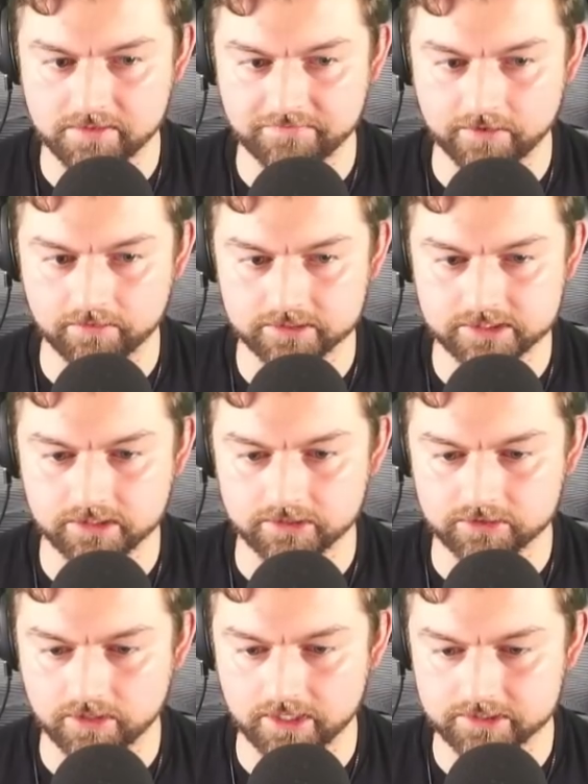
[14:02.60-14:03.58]
focus on
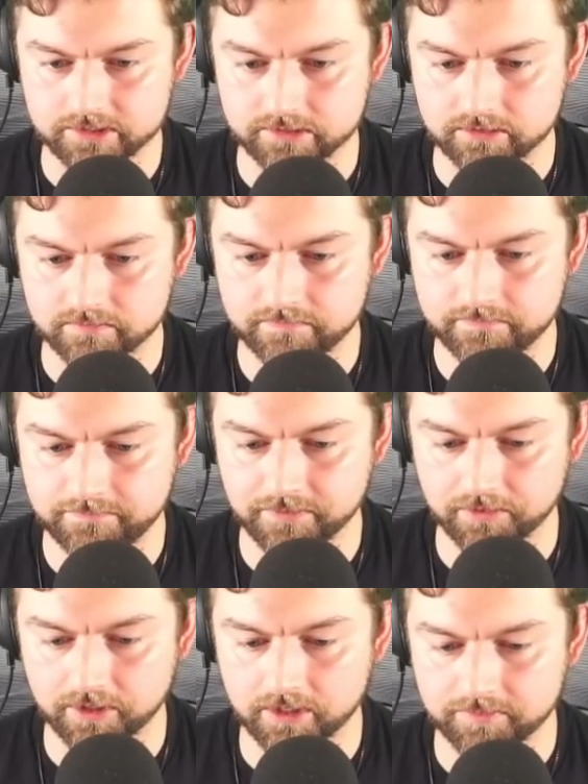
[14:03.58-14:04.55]
trying to
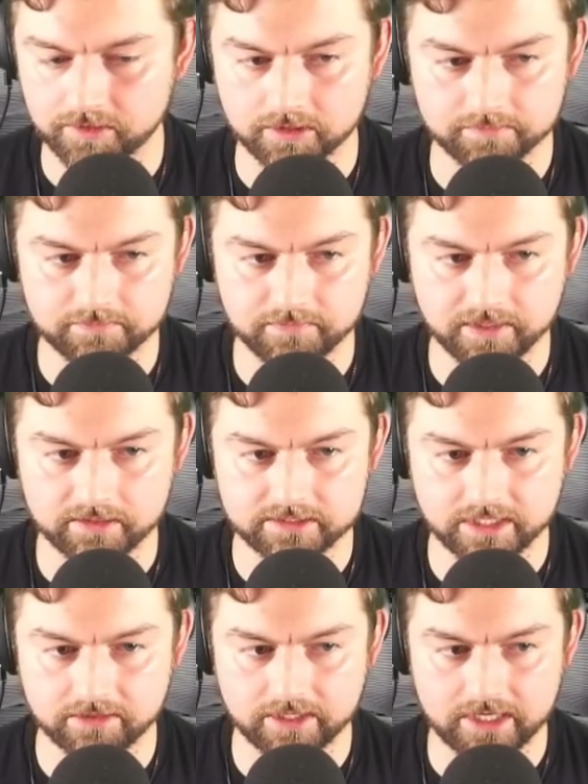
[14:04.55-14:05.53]
build up our
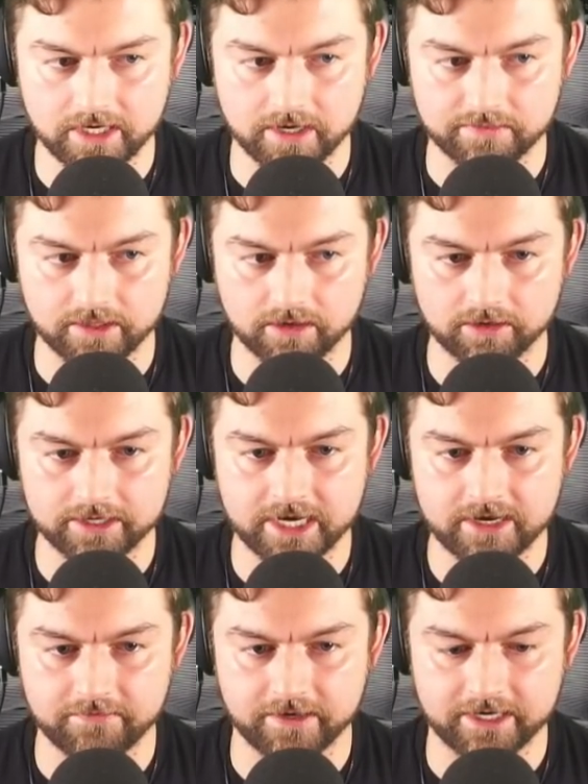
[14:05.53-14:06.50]
military and then our
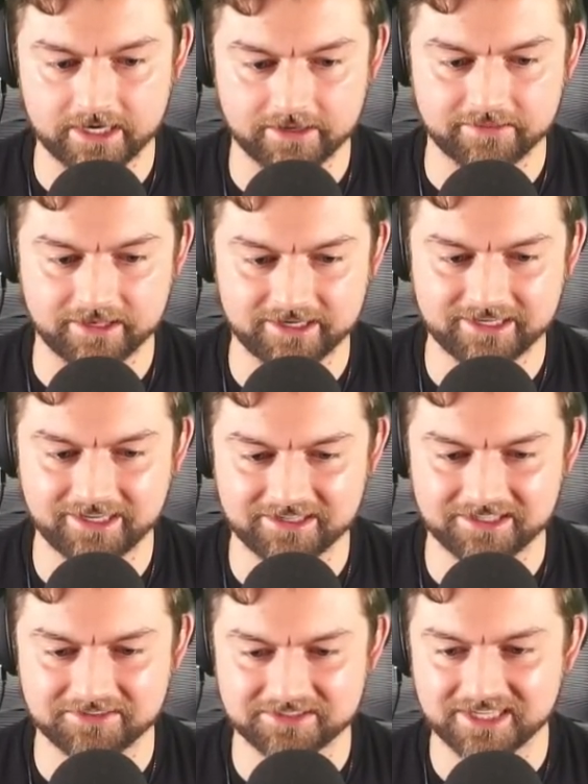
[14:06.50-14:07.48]
navy, and
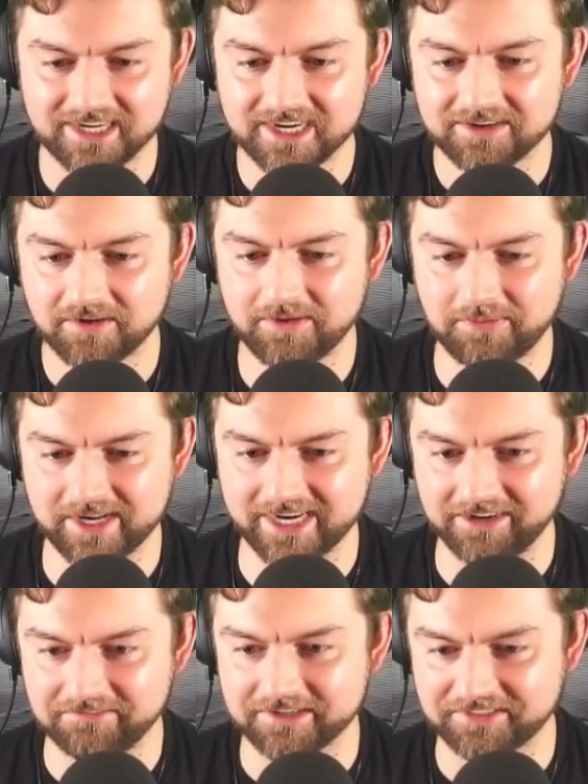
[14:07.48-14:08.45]
then we
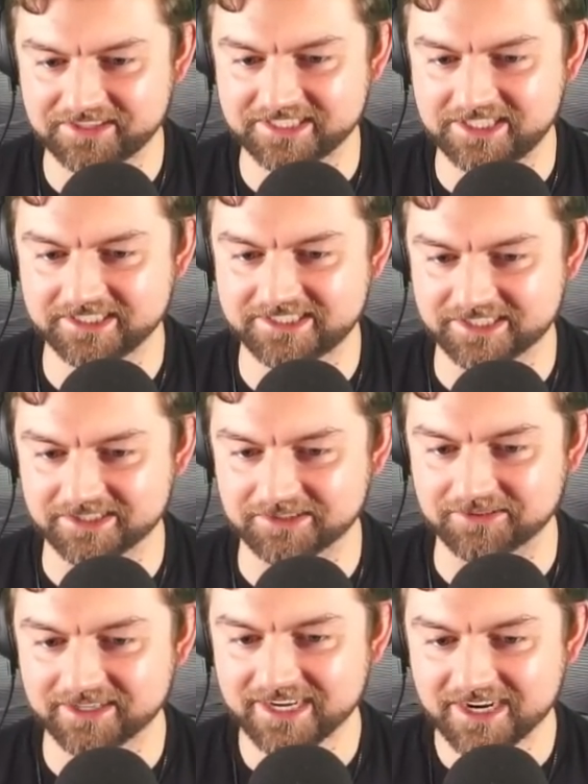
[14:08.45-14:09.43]
have nothing to
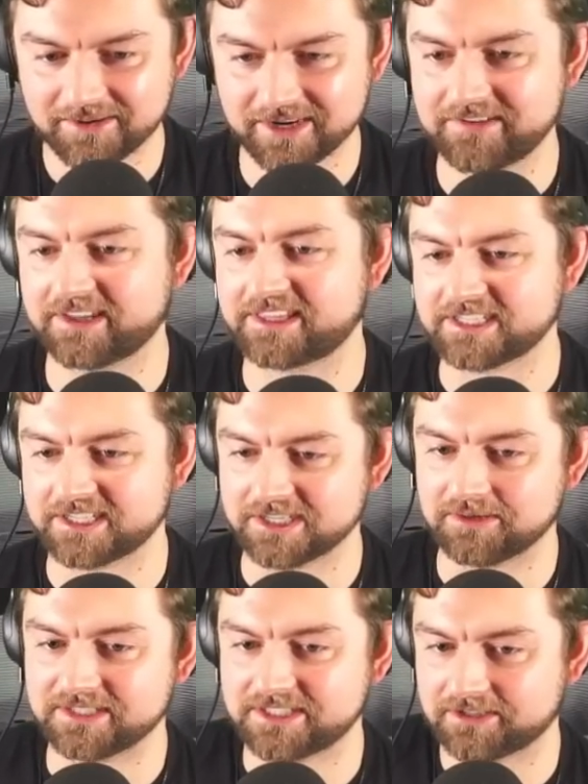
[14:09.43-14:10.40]
do. We have nothing to
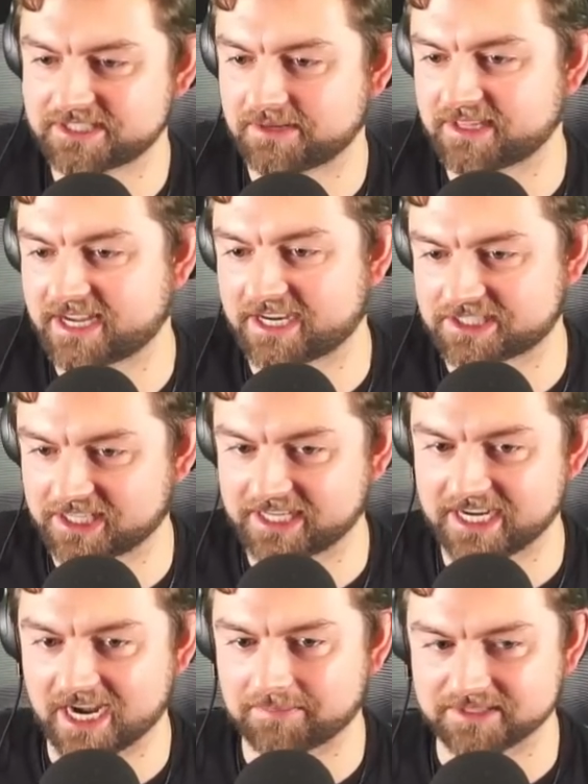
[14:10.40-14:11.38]
do until something
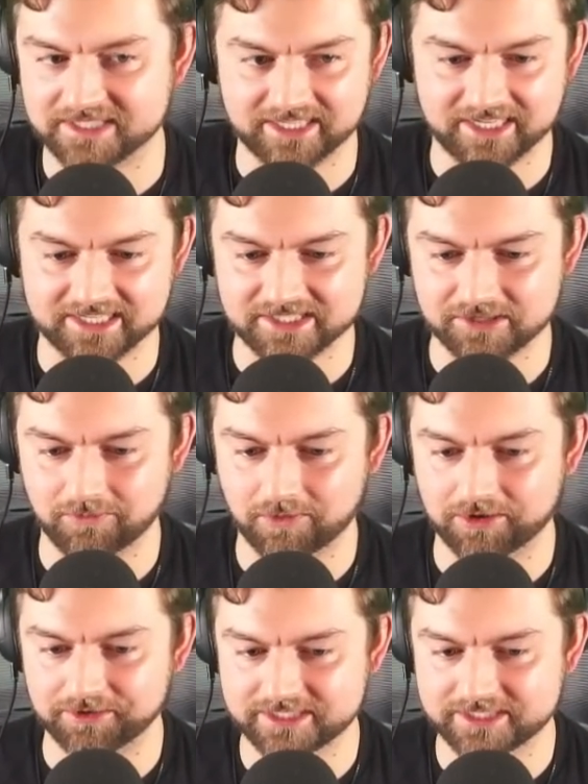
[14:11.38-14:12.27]
actually happens, I guess, in the world.